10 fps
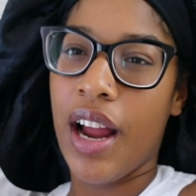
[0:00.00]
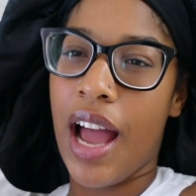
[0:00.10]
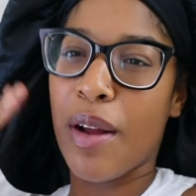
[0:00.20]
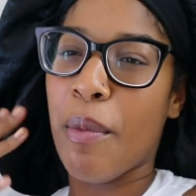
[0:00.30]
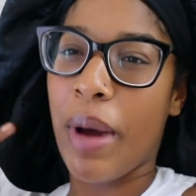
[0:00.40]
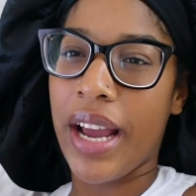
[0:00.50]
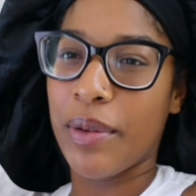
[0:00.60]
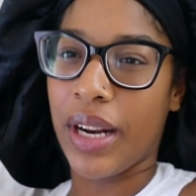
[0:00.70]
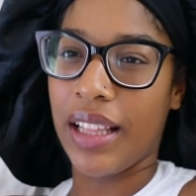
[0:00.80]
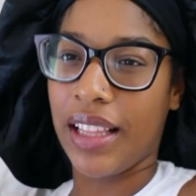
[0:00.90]
I don't mind
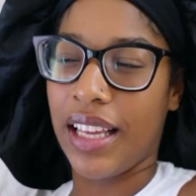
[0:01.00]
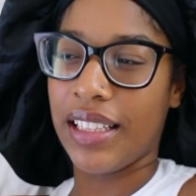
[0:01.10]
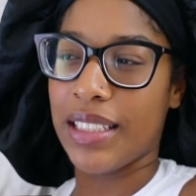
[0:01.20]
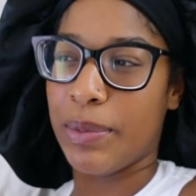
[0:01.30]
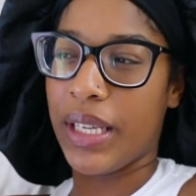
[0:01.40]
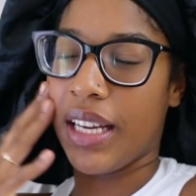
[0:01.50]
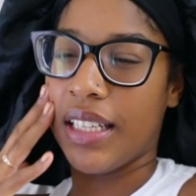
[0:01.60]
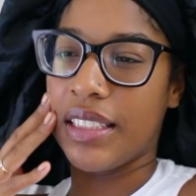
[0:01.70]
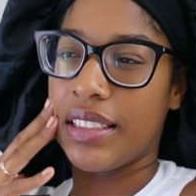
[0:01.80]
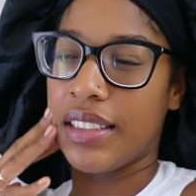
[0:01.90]
when I look like this
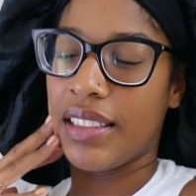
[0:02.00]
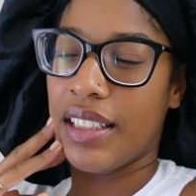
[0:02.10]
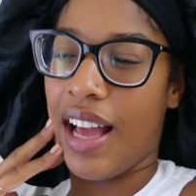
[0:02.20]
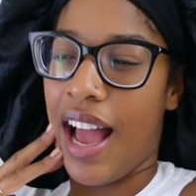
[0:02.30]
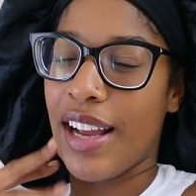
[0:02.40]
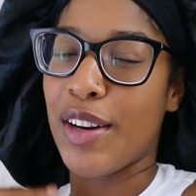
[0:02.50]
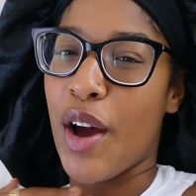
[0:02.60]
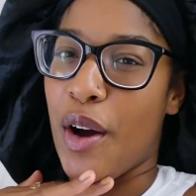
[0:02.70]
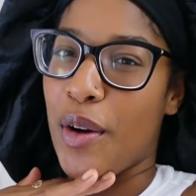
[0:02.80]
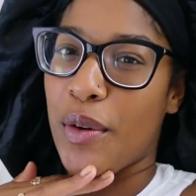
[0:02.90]
because I
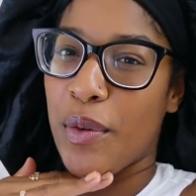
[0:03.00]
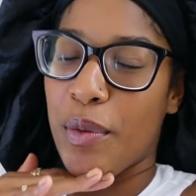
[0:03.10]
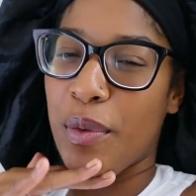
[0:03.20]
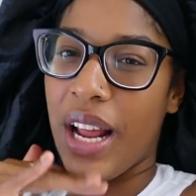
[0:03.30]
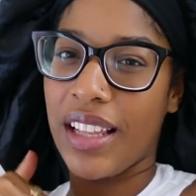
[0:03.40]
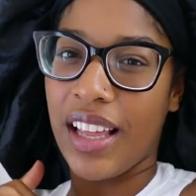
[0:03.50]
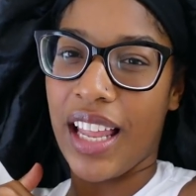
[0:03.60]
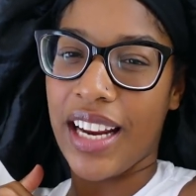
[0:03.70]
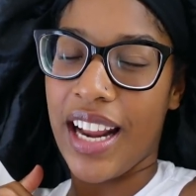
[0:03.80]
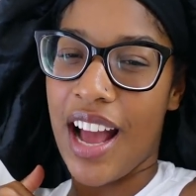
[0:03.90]
know what I look
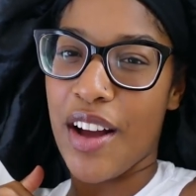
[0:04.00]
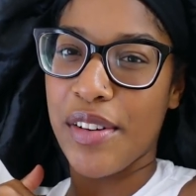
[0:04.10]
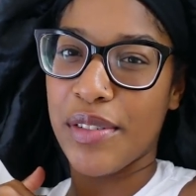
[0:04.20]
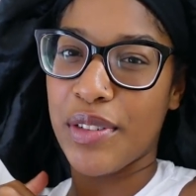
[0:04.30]
like now.